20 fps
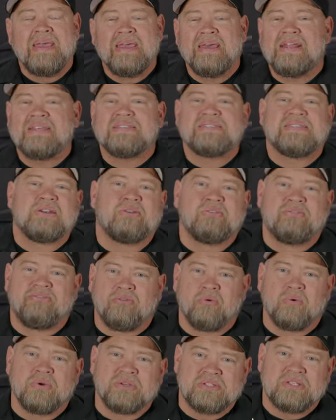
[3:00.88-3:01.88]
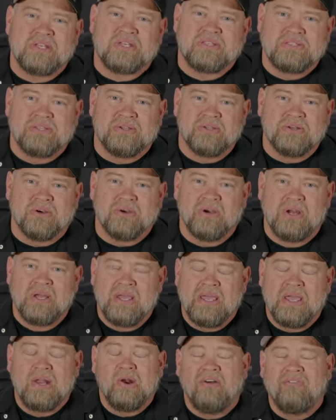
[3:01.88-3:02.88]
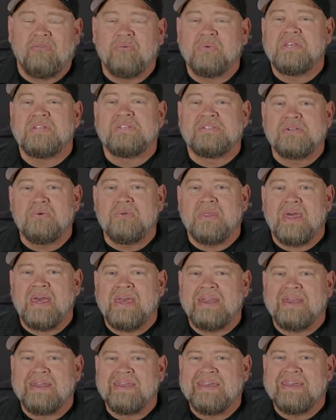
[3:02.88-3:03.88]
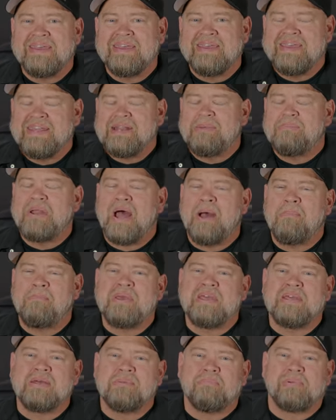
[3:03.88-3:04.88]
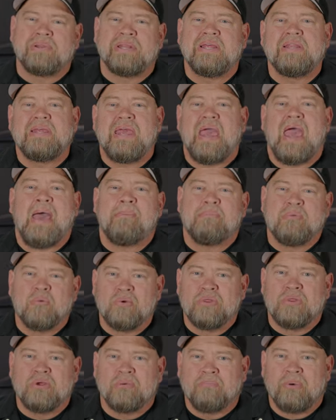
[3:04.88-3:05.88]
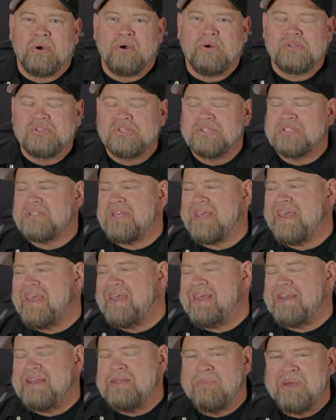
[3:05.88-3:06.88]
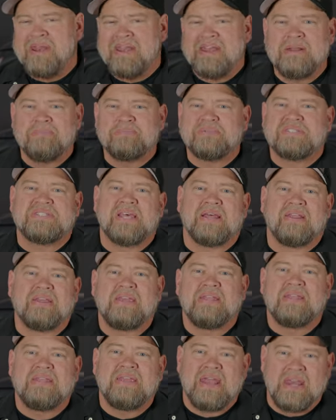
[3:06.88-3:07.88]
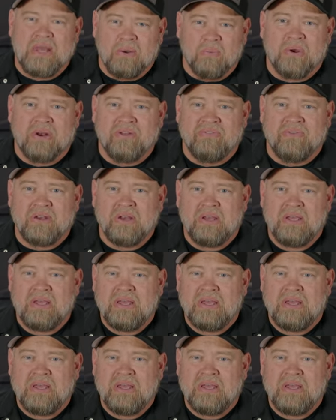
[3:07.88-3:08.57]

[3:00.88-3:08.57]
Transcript: and I settled for a 6-cylinder. And often when you do that, you end up not being completely happy with your purchase and you might end up selling it and getting rid of it.